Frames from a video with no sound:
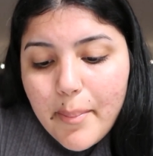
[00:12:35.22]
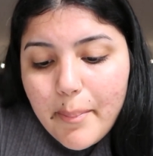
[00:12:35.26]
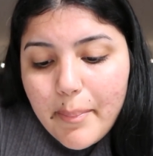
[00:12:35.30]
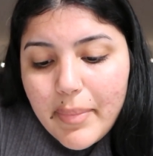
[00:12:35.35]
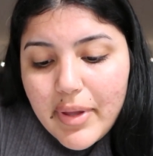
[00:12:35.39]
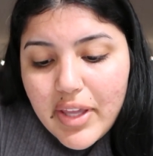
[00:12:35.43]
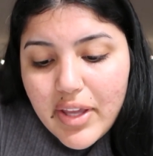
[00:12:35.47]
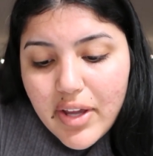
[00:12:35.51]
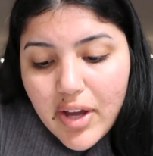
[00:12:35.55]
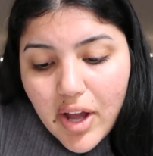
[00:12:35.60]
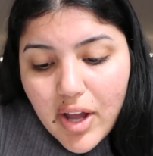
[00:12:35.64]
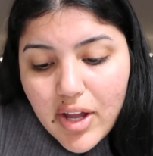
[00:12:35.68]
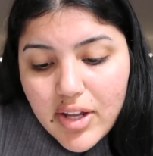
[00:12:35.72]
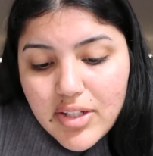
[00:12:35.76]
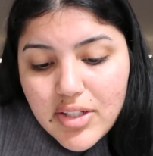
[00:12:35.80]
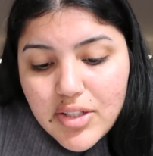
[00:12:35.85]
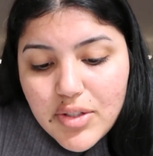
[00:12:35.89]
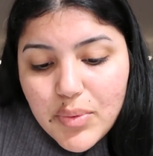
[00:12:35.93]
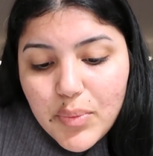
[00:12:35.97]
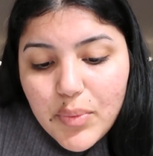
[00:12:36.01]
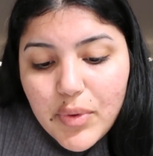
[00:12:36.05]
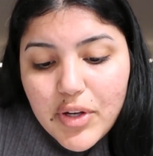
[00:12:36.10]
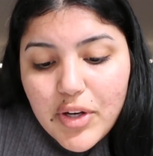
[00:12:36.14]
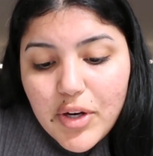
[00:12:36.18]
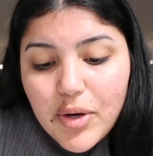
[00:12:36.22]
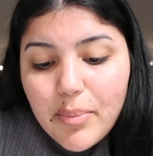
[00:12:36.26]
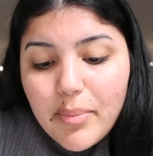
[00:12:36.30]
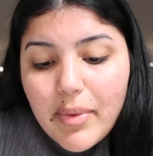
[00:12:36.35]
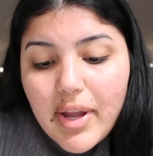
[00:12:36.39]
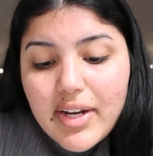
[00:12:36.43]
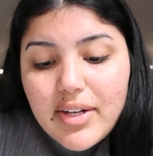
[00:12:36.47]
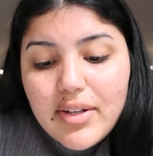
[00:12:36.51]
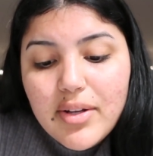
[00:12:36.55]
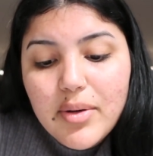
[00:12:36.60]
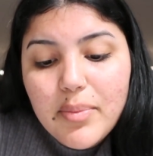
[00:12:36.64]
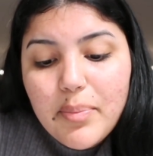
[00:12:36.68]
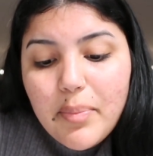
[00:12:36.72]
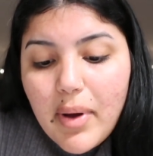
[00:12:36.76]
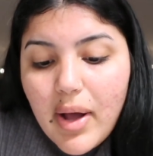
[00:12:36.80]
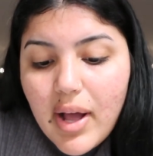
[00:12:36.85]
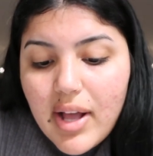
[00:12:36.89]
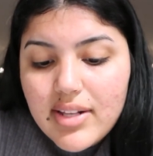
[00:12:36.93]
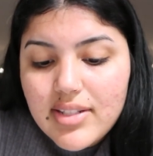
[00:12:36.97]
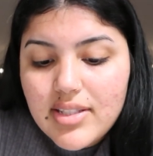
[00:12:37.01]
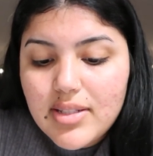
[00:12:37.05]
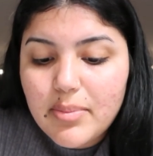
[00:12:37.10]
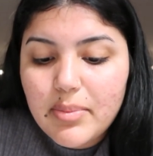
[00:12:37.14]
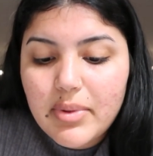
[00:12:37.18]
beyond what your mind could
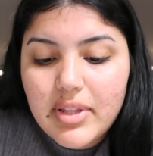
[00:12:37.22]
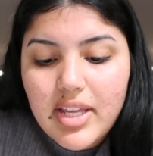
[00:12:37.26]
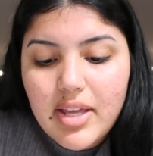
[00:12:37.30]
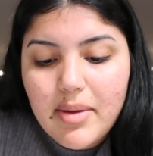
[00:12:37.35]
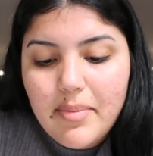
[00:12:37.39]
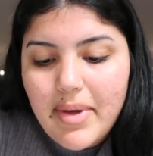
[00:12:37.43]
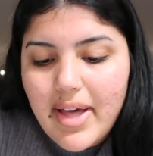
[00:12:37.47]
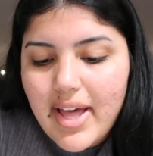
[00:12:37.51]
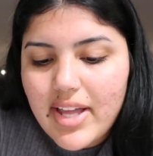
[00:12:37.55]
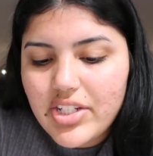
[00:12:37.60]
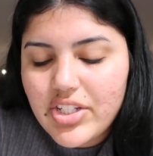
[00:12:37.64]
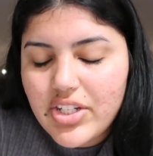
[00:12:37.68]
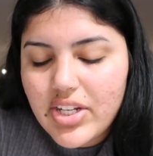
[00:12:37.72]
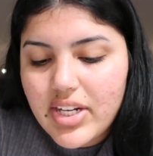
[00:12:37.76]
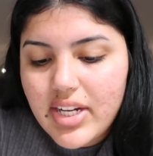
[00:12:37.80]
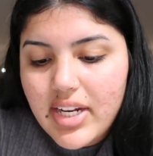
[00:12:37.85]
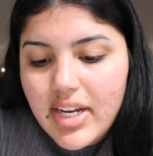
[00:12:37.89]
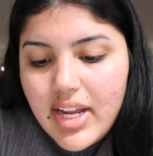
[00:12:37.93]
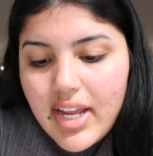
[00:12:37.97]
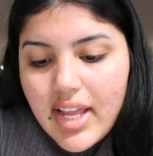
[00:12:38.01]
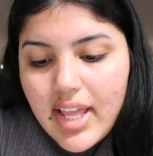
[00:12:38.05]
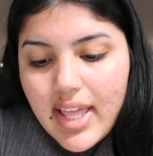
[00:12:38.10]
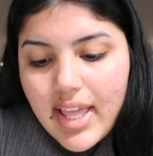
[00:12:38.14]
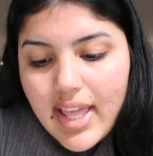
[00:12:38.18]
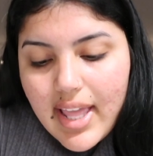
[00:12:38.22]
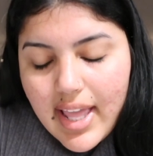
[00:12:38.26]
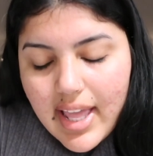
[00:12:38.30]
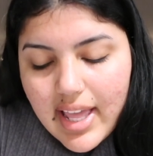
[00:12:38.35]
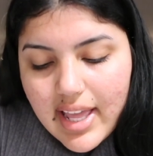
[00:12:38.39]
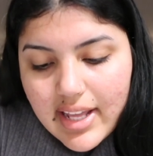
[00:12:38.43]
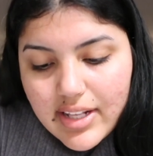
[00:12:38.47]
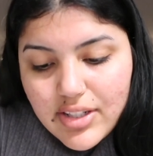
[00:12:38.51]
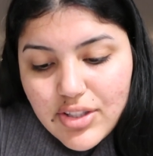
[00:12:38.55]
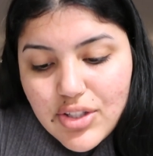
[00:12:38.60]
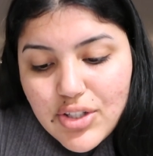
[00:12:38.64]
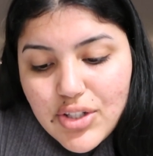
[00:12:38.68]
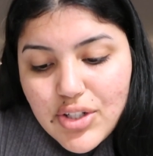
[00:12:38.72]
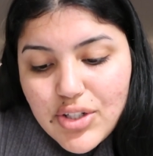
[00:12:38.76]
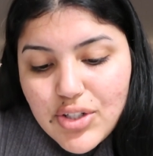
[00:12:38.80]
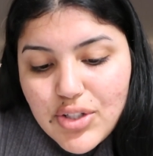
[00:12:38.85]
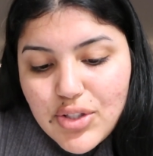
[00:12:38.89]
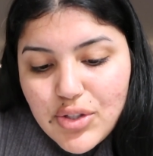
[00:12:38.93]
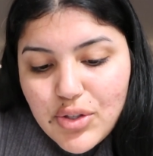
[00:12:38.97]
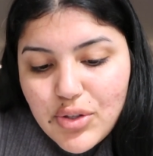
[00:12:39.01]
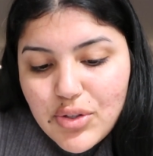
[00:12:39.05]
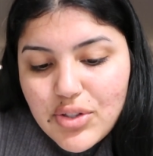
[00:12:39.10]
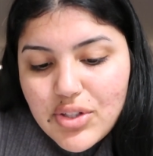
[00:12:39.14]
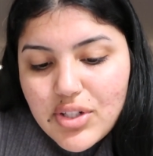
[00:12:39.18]
possibly imagine. Answer your
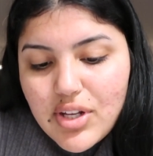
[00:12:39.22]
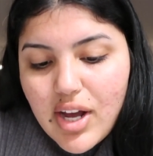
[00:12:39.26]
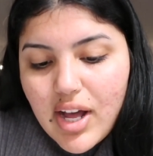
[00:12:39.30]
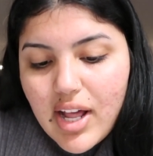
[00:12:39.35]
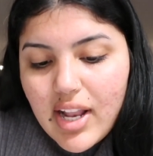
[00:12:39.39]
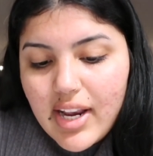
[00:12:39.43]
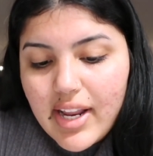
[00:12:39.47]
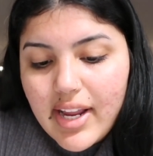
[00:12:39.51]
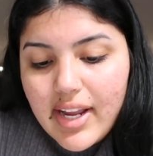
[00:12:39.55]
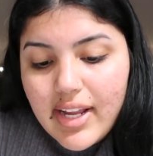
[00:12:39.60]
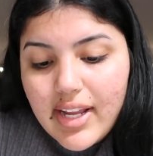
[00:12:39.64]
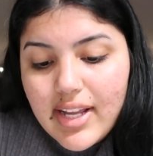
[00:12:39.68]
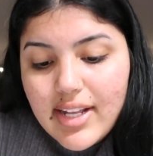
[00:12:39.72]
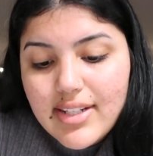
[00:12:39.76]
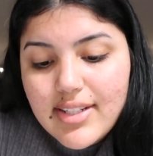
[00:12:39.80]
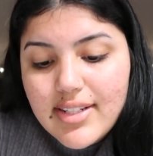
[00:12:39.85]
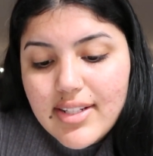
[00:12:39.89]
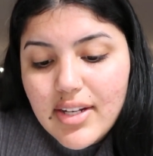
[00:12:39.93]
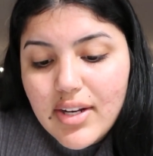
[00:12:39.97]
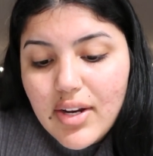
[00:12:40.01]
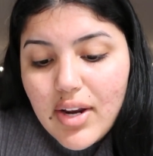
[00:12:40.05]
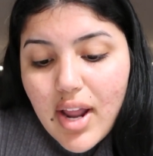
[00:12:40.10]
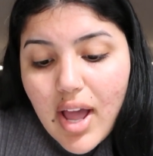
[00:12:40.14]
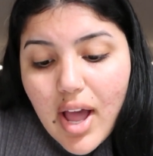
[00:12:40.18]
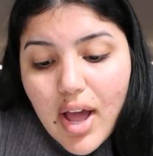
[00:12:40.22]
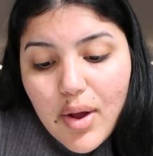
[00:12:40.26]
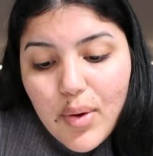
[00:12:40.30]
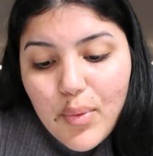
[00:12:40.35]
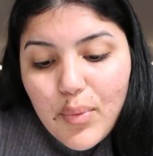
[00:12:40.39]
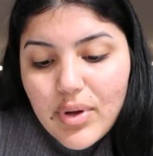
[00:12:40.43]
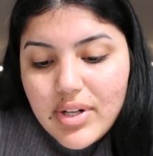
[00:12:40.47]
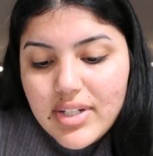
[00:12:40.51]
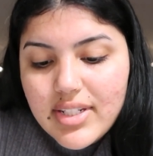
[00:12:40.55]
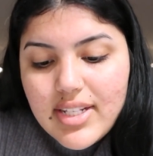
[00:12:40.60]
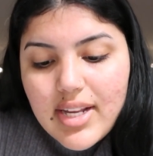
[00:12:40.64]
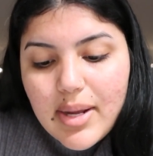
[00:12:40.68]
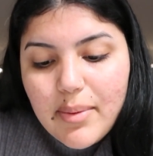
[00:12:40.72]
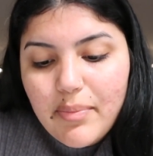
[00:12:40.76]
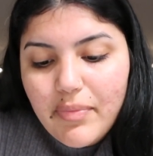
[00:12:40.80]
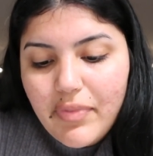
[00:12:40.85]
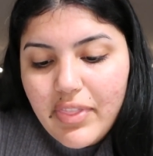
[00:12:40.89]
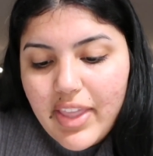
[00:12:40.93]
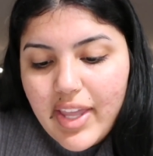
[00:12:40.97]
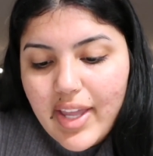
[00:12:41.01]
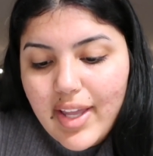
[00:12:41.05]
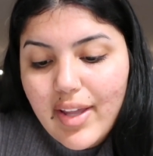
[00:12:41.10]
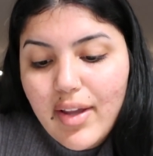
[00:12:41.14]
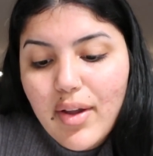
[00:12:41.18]
soul's calling. It's not a one time
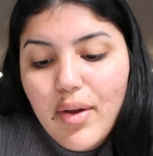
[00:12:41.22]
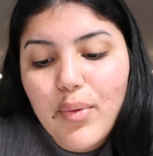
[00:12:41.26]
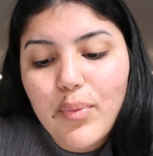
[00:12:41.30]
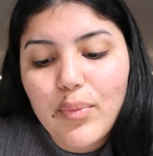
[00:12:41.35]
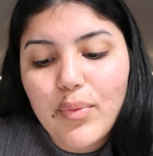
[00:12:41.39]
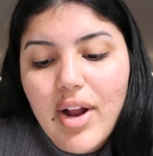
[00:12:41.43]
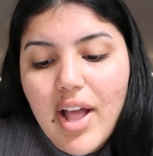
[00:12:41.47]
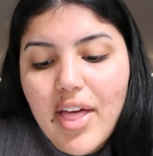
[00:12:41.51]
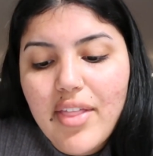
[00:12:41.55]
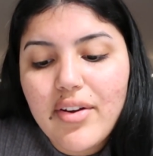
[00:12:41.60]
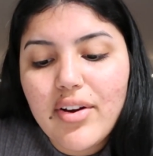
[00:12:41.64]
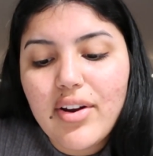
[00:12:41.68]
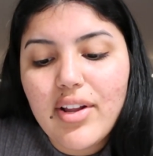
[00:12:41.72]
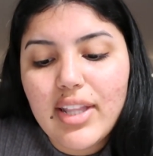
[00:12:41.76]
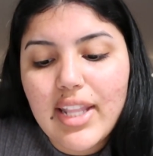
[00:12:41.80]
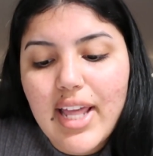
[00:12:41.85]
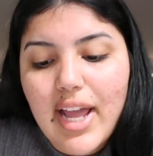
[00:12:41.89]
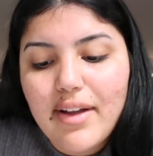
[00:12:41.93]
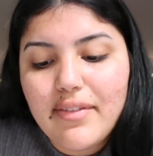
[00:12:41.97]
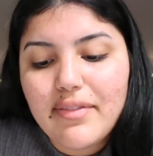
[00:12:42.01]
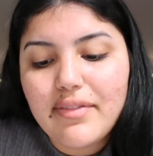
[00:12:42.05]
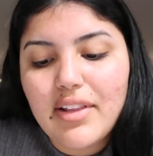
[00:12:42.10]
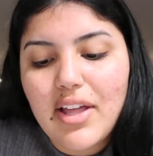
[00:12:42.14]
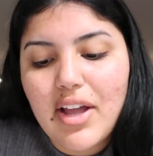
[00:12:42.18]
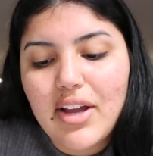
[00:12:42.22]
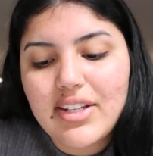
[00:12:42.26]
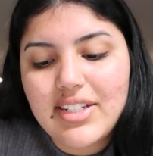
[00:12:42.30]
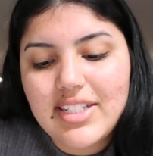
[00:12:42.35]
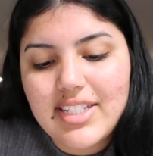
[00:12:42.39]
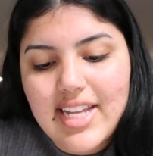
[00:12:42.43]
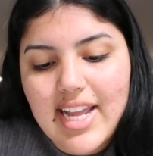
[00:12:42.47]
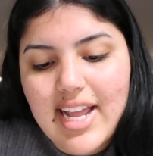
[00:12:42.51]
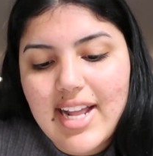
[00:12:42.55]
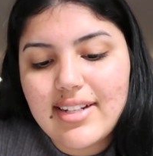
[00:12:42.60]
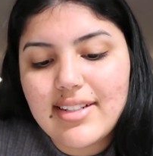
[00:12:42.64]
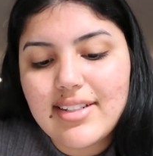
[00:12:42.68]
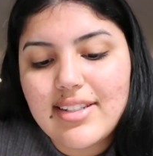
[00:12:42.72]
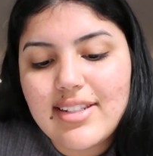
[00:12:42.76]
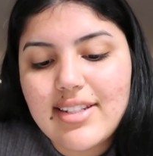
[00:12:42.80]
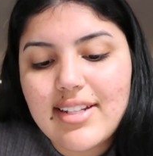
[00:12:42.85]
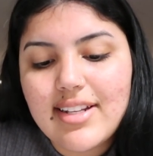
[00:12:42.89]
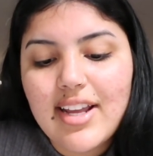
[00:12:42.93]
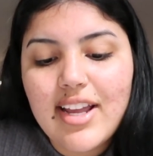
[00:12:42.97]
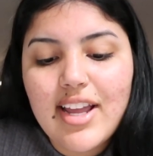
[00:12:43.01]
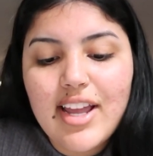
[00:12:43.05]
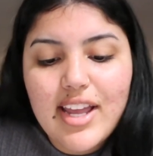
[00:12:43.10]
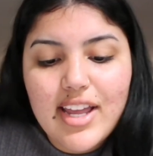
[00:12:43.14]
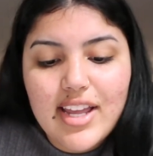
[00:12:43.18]
thing, rather, a lifelong dance.
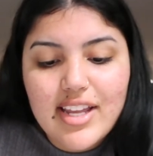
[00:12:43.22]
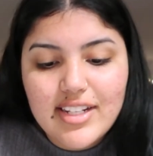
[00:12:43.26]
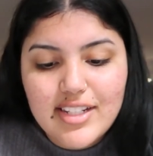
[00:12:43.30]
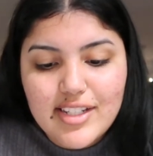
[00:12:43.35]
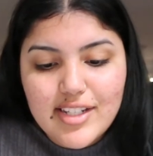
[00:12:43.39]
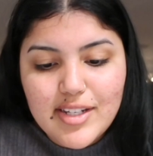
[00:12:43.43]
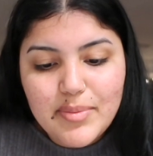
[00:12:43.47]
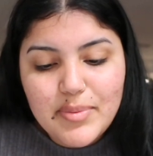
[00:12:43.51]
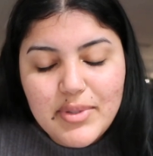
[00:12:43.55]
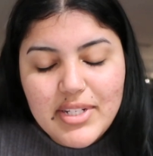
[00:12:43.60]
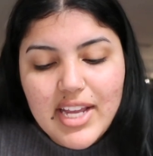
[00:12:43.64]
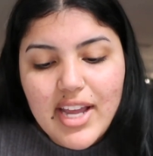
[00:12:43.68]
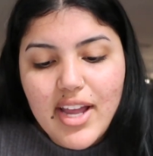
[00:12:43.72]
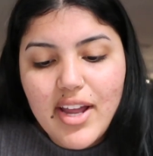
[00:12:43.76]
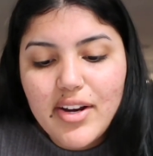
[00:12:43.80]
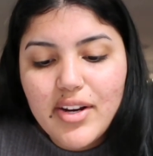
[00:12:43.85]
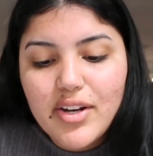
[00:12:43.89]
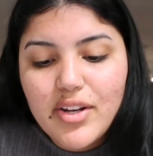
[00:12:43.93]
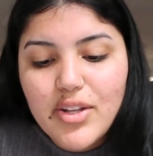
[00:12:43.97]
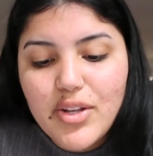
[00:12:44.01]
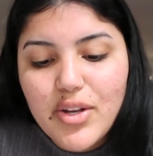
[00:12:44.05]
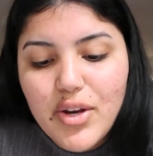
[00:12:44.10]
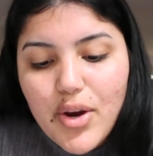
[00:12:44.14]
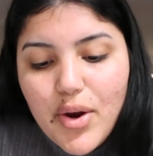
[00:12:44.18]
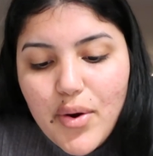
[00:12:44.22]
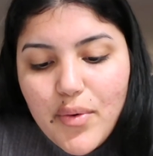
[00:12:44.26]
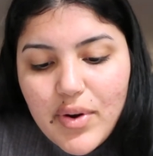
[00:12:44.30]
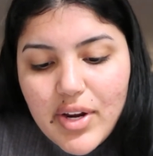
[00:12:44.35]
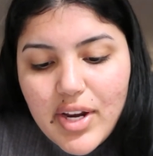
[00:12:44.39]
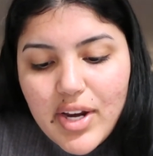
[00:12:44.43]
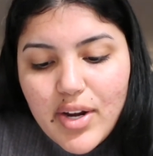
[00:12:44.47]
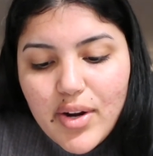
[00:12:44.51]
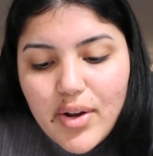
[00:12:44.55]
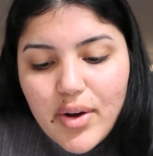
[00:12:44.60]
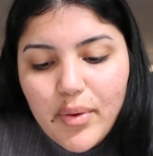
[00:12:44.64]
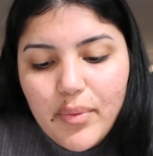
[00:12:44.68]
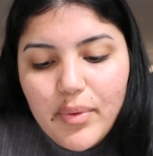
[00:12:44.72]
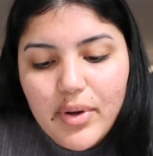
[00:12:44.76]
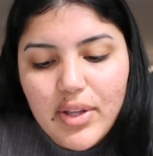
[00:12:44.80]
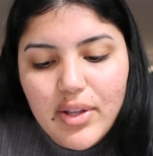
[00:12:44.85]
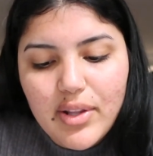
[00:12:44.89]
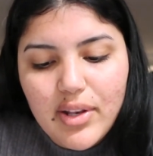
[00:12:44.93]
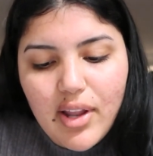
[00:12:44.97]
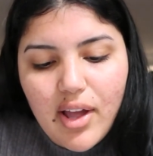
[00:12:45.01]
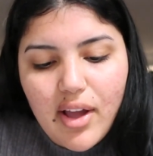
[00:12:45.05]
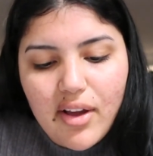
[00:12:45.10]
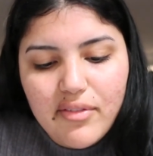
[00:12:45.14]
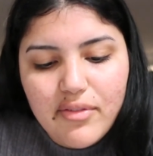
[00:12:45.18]
Deep down, you already know what
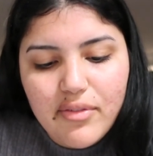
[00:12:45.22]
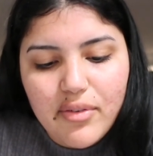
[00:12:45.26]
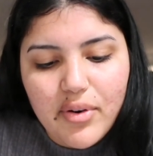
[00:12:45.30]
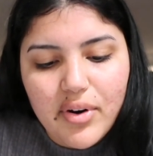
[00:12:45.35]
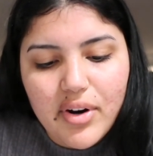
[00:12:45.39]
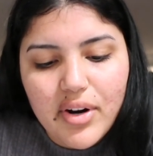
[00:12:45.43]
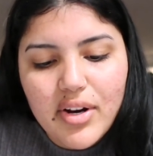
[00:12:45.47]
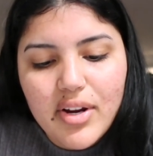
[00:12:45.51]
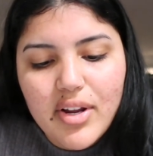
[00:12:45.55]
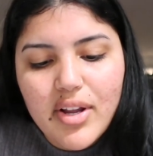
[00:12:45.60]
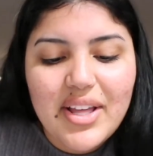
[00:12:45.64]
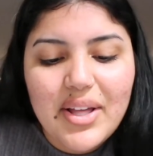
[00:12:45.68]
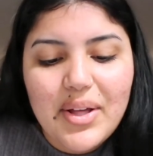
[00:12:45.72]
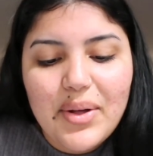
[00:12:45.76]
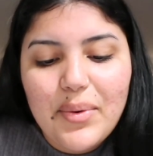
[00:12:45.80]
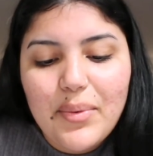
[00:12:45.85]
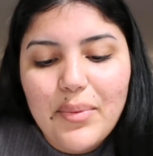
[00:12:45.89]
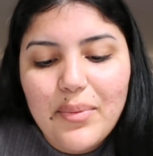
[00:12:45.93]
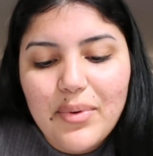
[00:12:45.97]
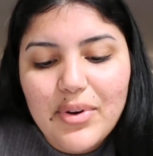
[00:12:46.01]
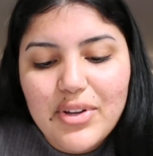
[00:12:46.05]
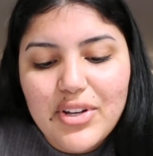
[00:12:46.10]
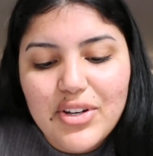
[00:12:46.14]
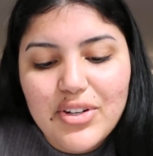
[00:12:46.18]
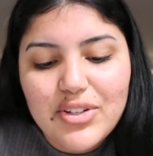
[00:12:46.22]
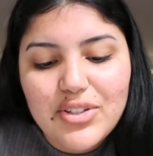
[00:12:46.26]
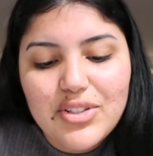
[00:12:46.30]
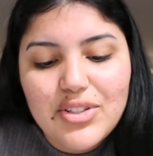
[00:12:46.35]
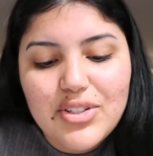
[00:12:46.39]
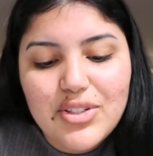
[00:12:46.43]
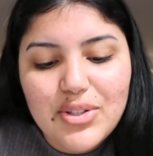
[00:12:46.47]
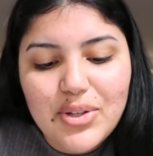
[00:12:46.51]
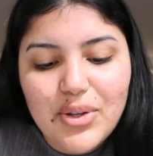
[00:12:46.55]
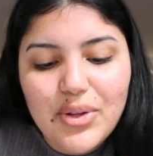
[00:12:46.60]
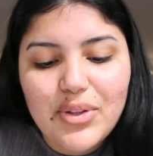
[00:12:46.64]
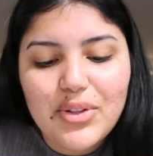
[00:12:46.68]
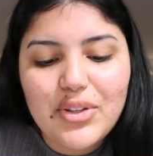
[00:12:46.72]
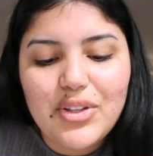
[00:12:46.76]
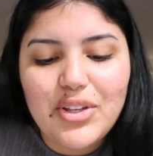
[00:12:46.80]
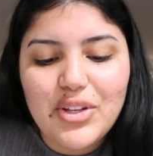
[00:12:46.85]
you long for, what your soul